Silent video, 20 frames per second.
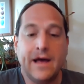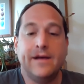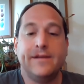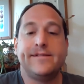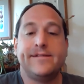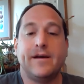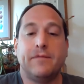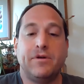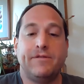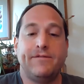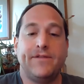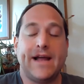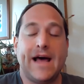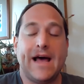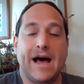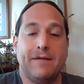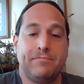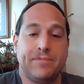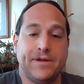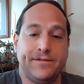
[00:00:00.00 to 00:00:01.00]
Some of it
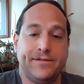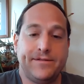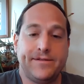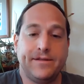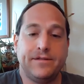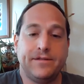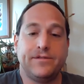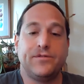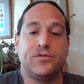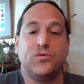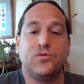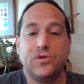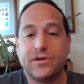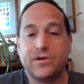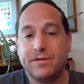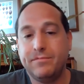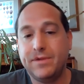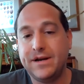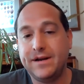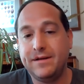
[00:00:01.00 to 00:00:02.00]
happened happens in the school
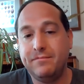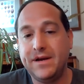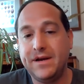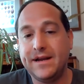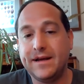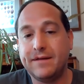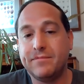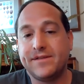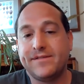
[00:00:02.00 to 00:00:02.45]
committee meeting,